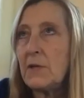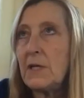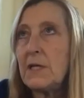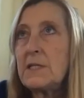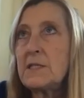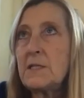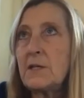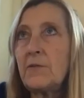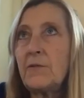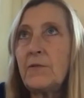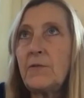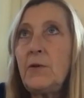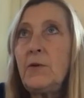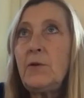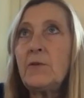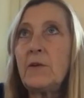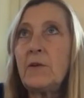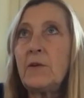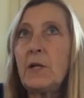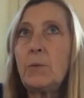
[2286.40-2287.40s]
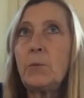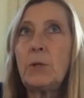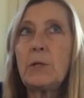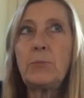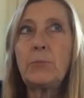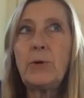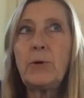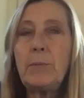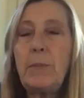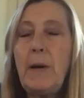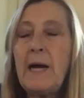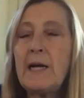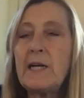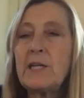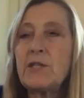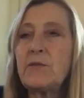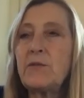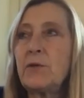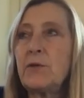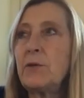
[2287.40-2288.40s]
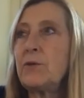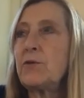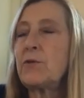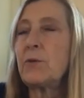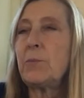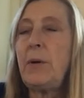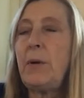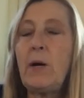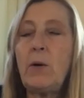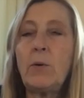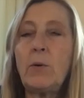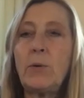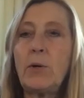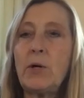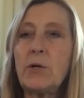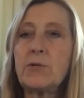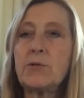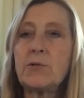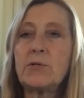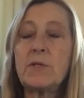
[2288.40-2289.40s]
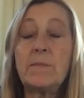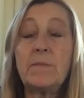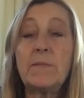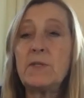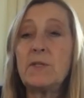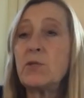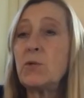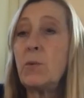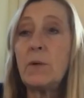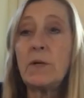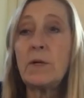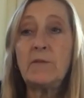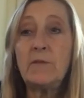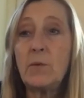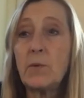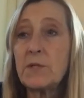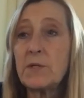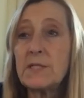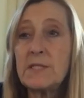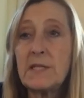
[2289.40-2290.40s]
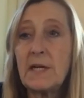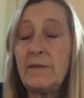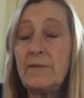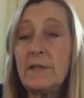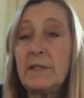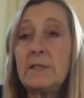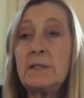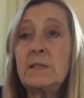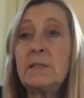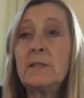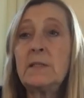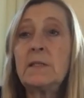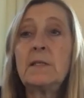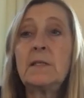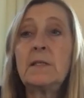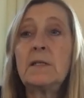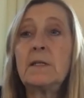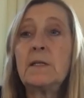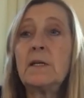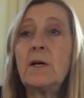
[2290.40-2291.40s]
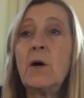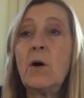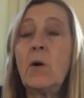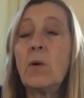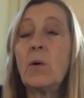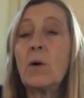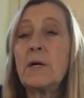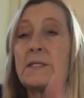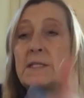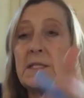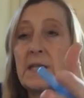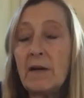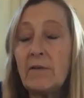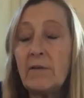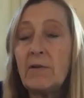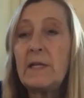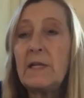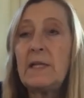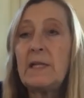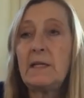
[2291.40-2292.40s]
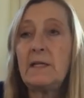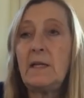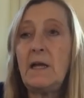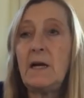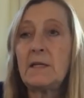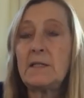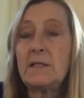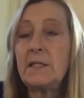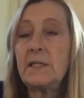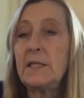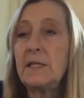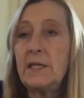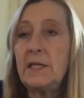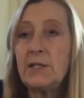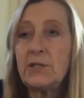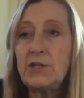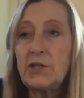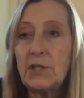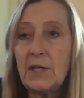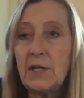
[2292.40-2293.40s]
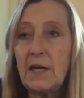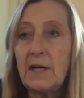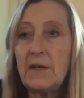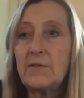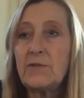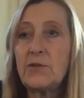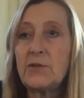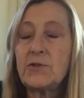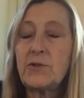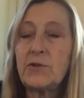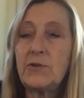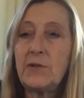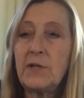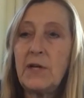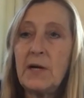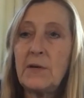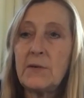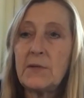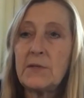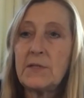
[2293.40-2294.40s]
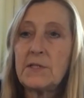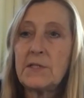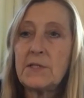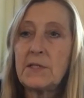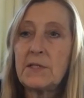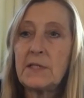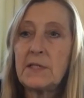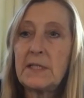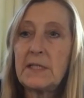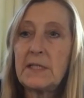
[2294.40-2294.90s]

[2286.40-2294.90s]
is there food available like prepackaged foods or power bars or something 24 seven or is everything locked in the kitchen after certain hours?